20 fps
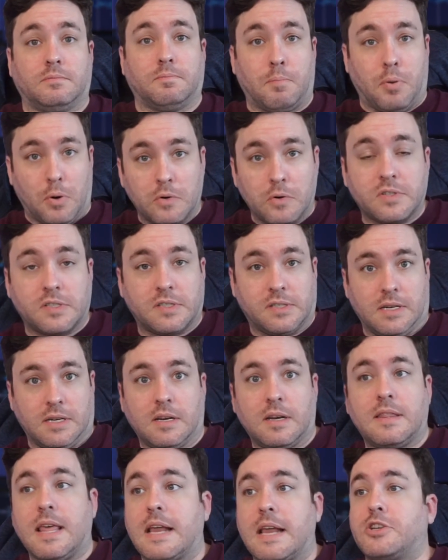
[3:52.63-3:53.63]

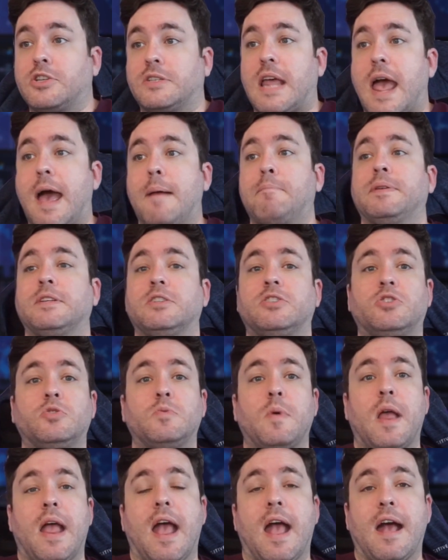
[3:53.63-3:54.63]
person that just happens
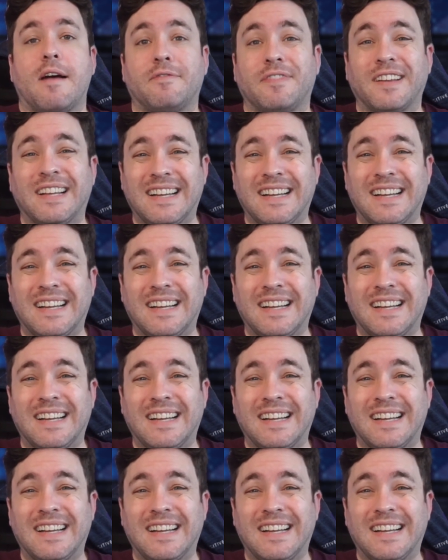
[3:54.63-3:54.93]
to have